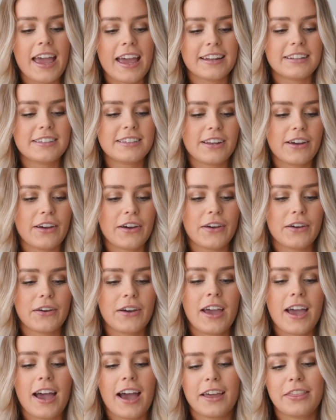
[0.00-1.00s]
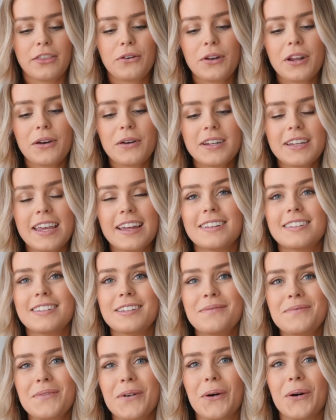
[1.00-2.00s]
And so I thought I would get
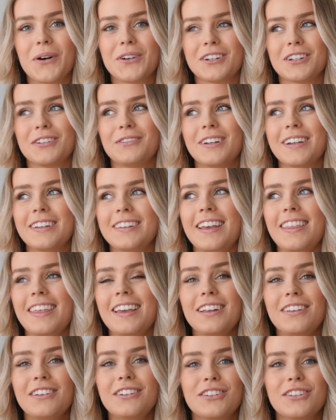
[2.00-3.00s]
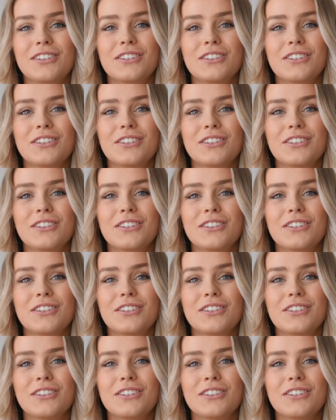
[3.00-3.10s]
some more just because I think it